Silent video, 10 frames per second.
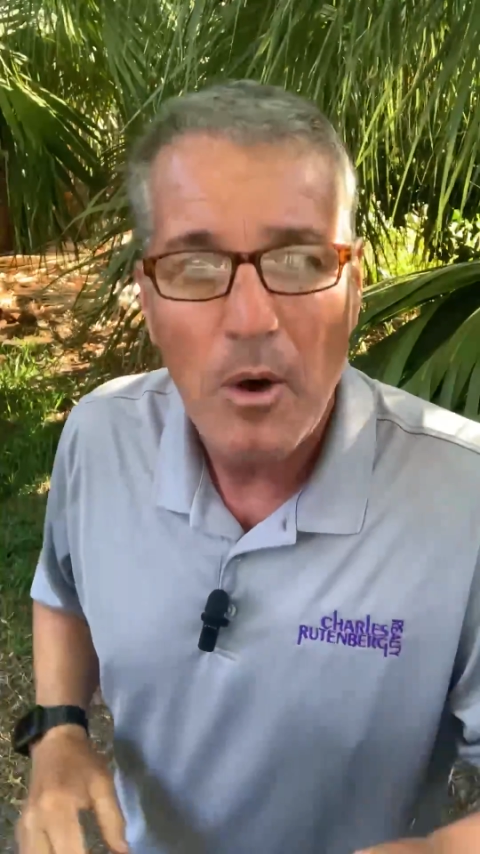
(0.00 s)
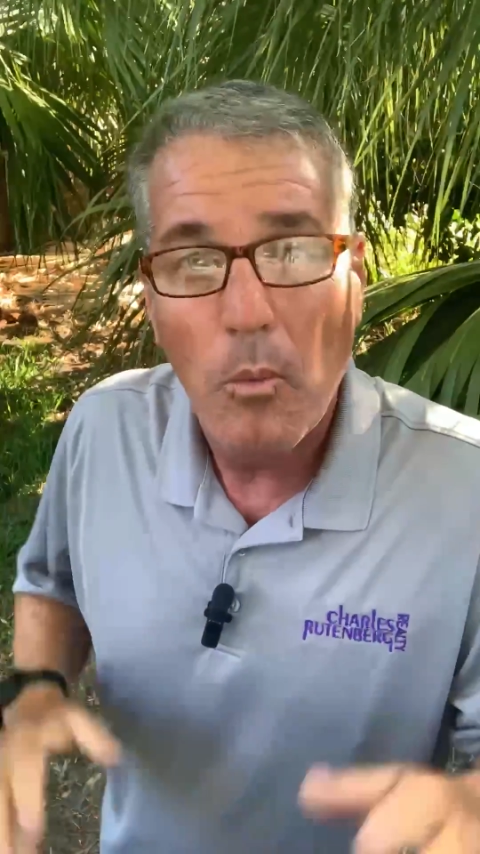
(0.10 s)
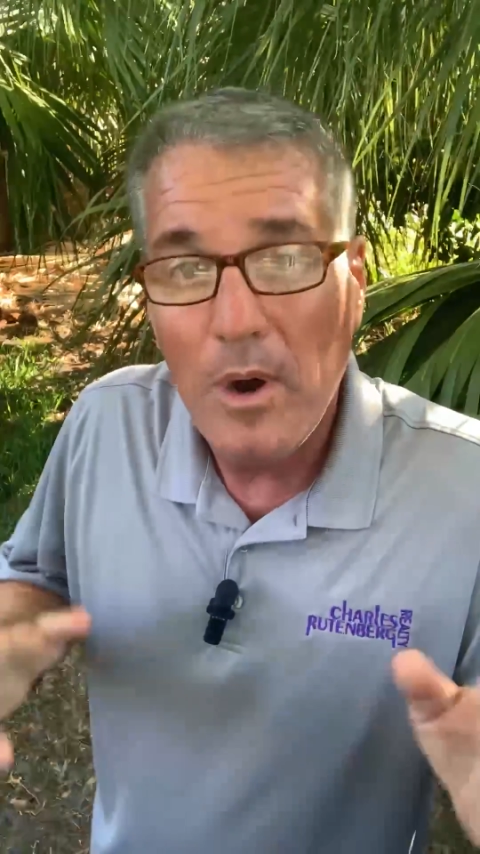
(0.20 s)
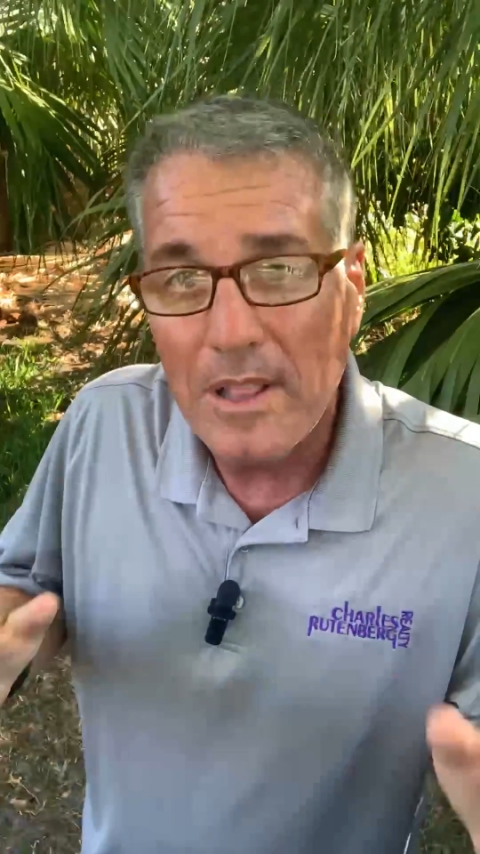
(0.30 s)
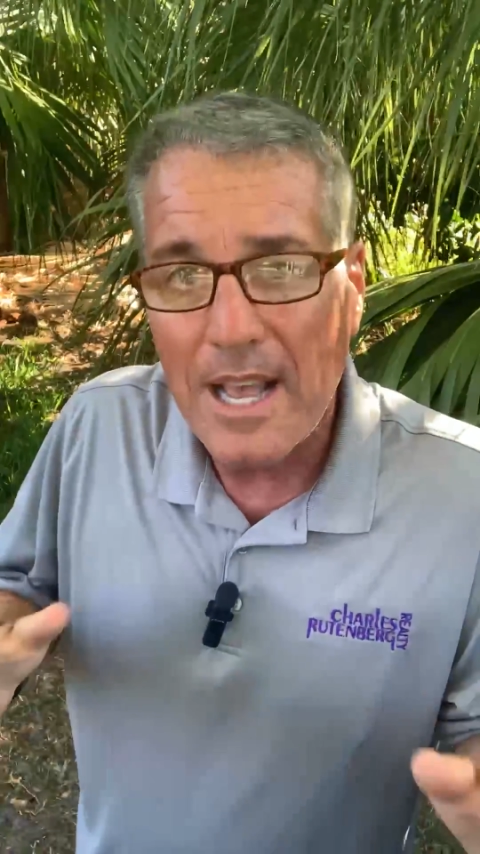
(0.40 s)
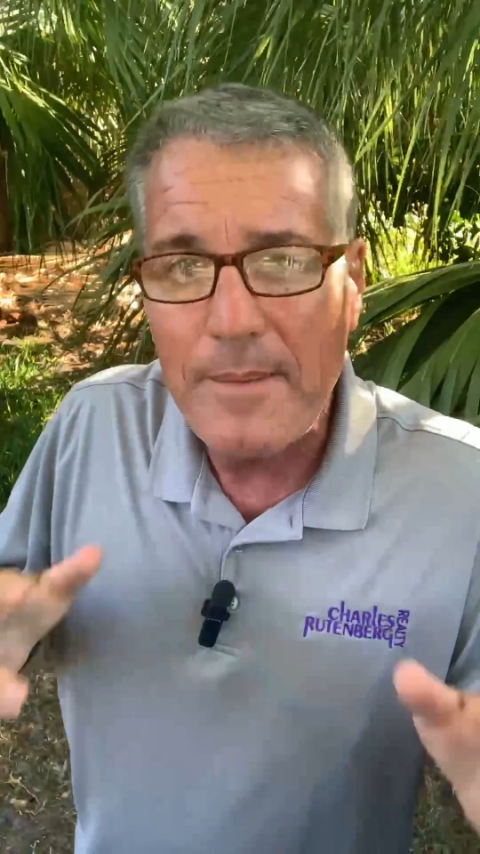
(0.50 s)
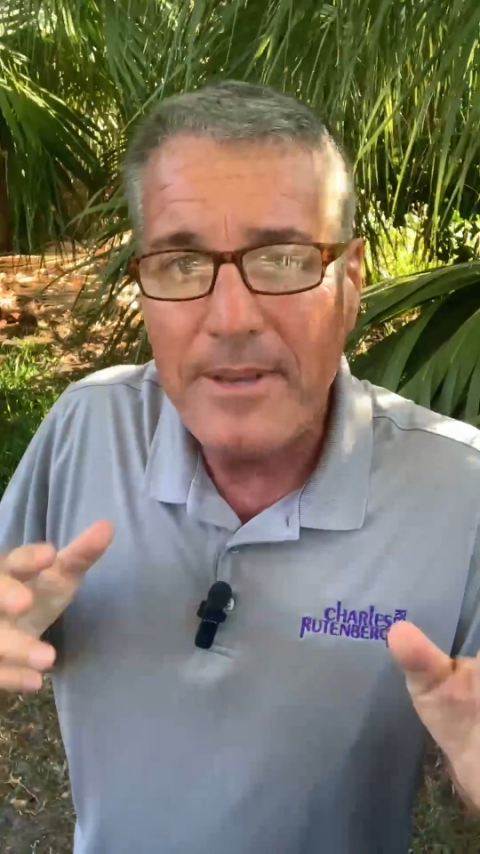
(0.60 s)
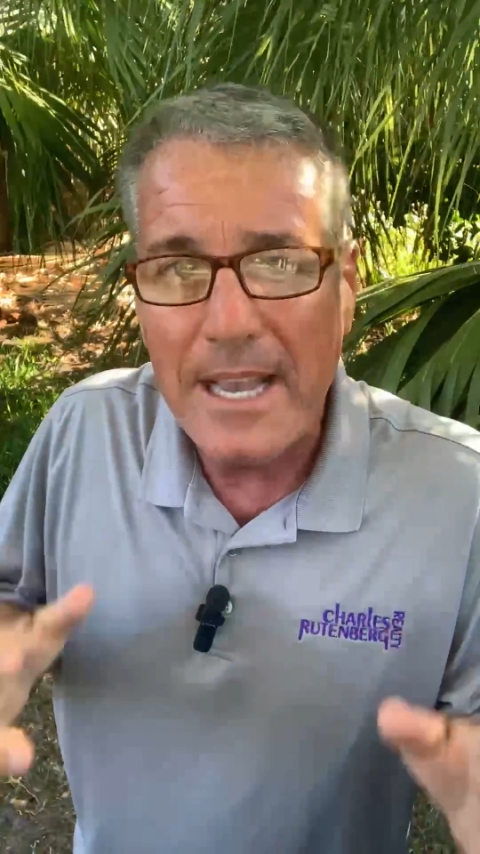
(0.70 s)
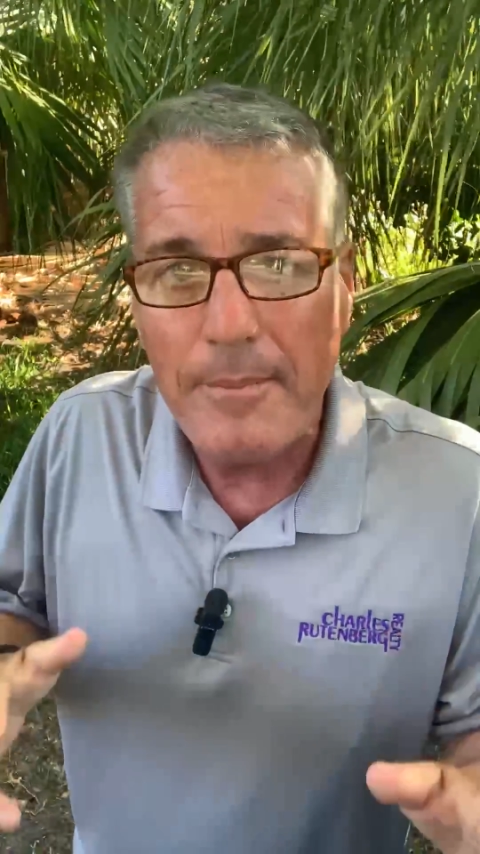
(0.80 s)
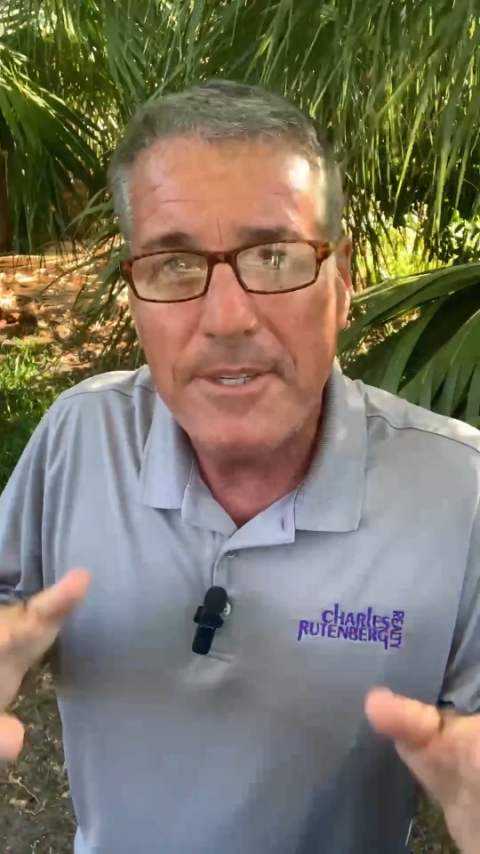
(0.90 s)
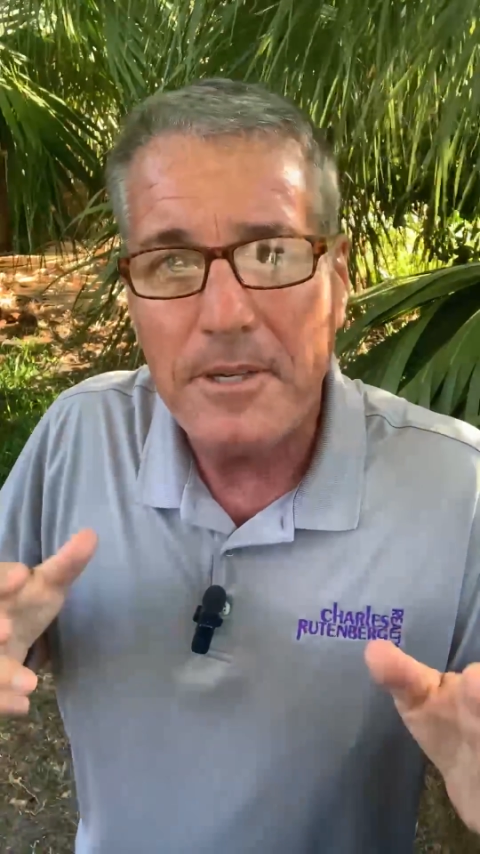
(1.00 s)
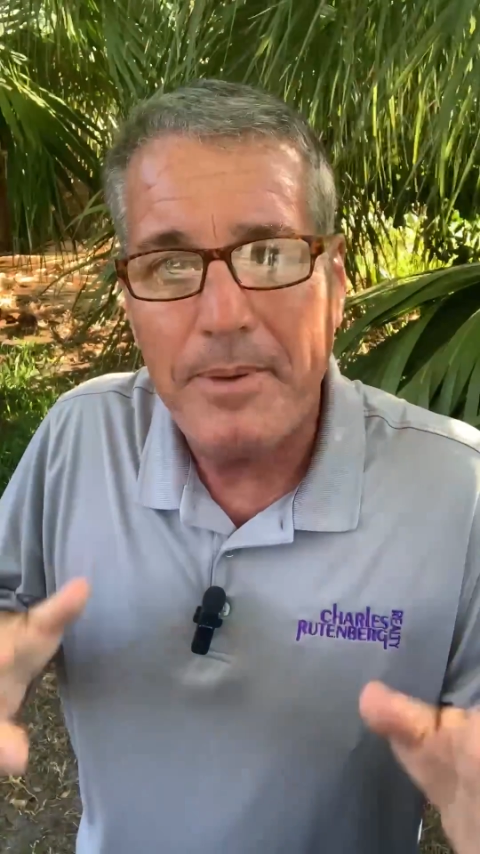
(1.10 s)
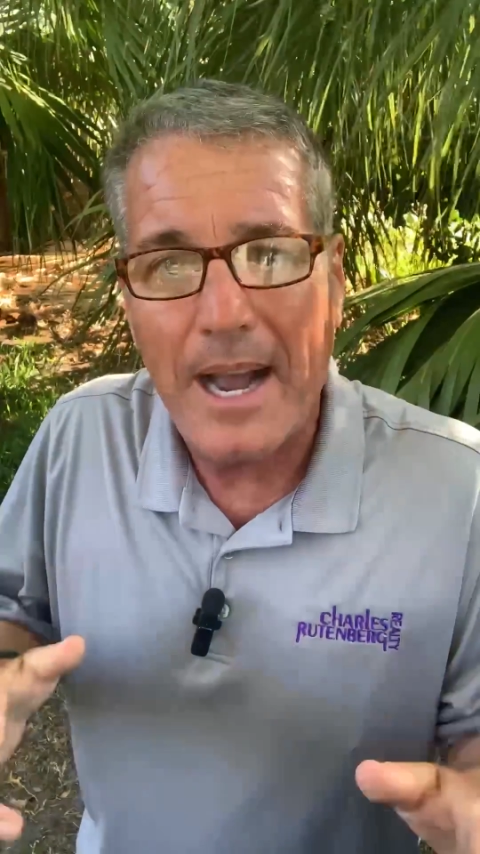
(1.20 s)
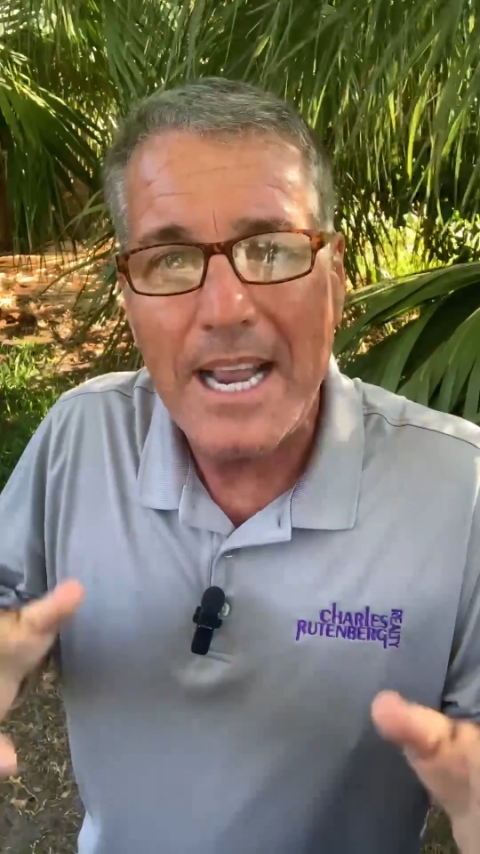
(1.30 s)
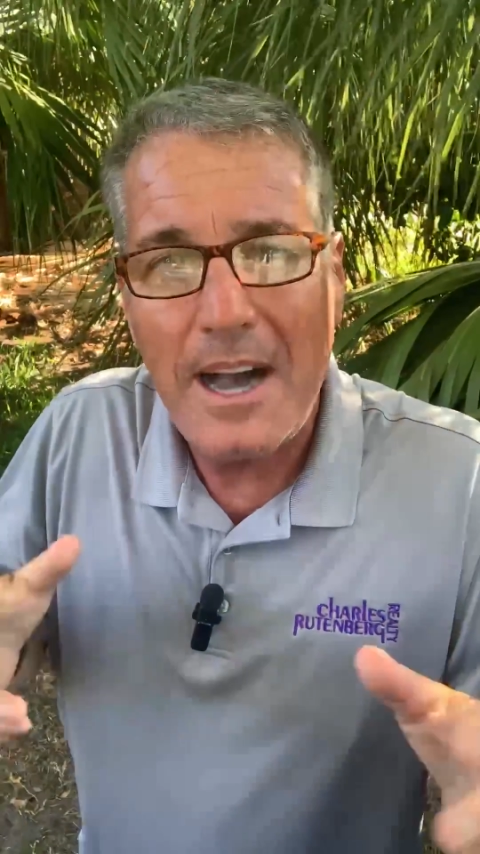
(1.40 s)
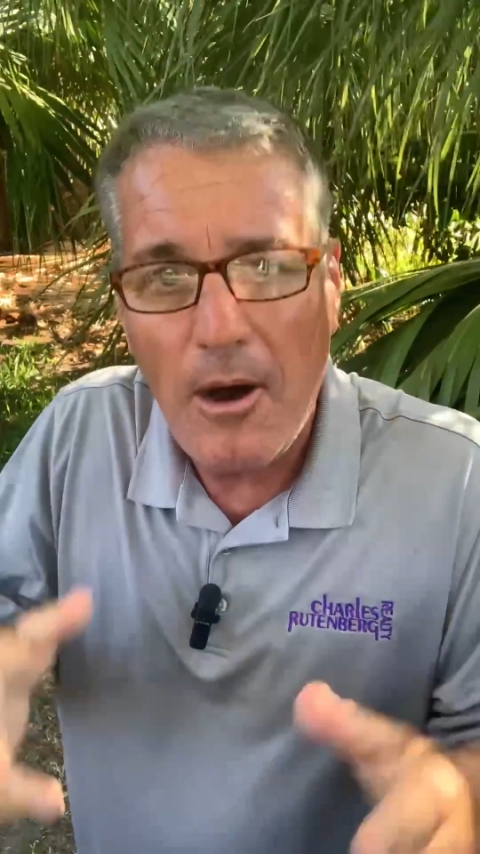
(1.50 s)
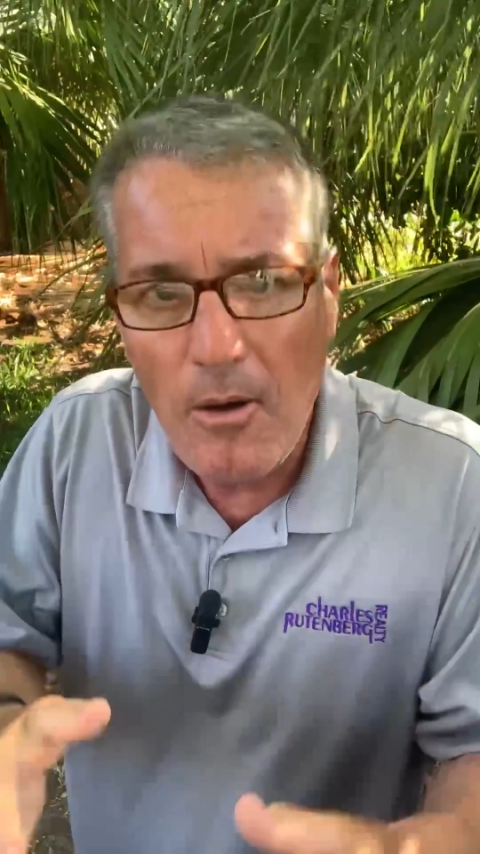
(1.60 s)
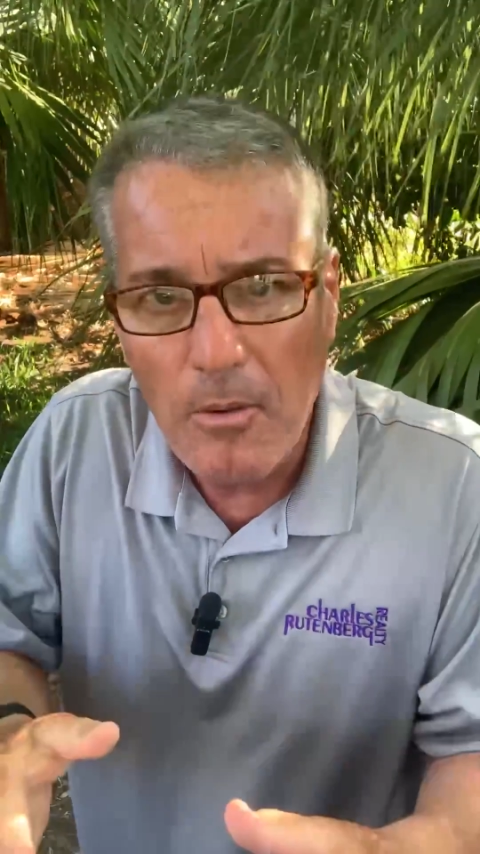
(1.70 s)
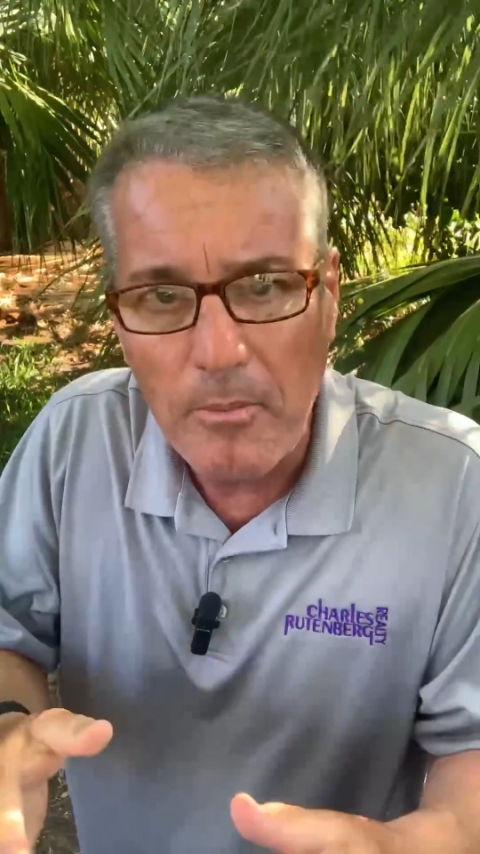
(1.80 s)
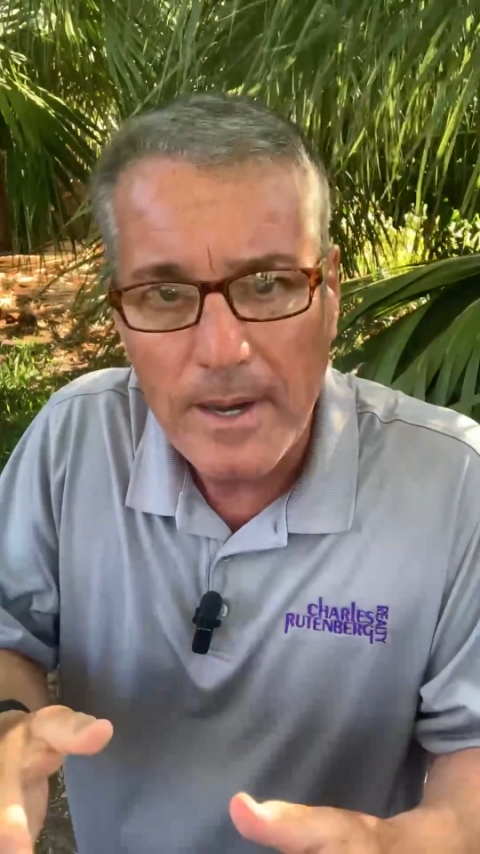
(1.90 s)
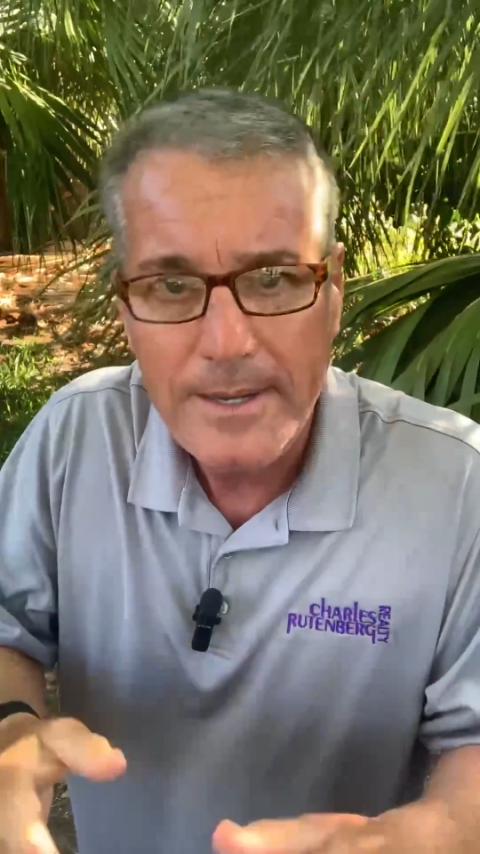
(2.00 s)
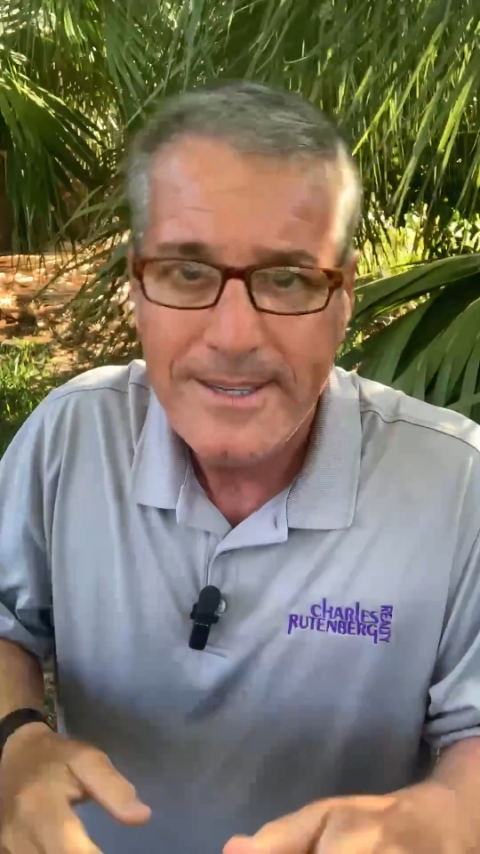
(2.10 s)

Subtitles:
will I be able to buy a home?